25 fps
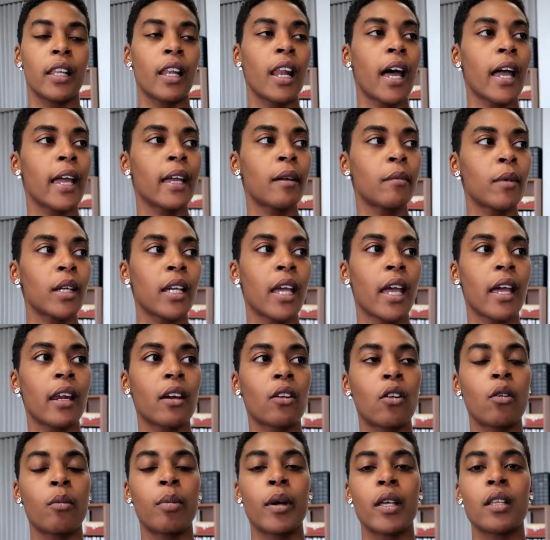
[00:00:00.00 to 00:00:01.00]
like
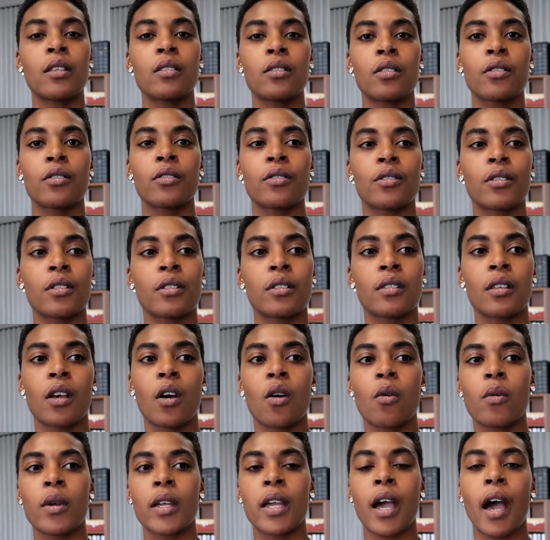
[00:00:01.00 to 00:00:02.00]
mechanical pencils, and
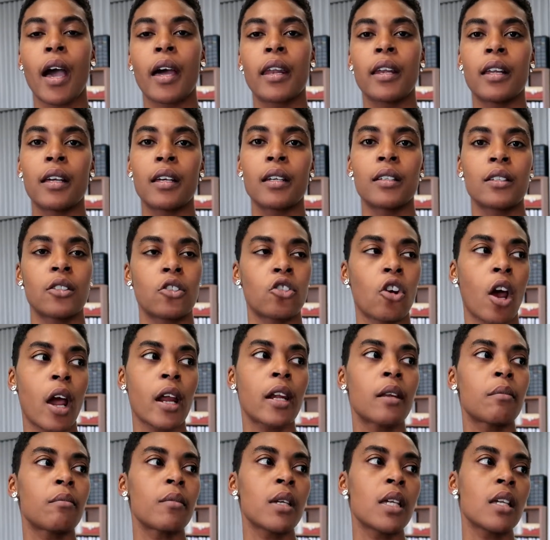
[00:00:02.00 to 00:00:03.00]
so we kind of tried
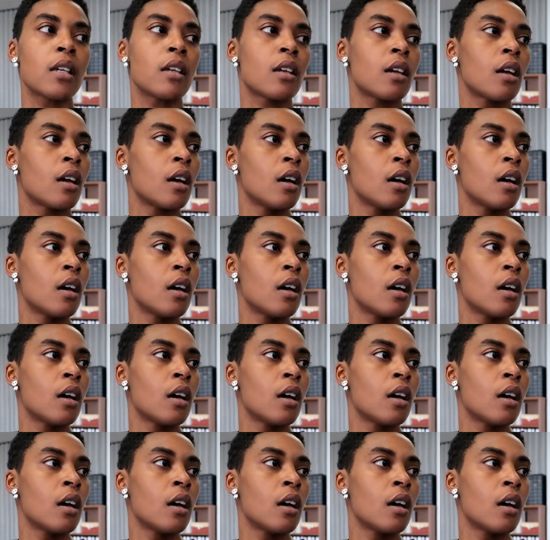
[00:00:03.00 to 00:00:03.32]
to meet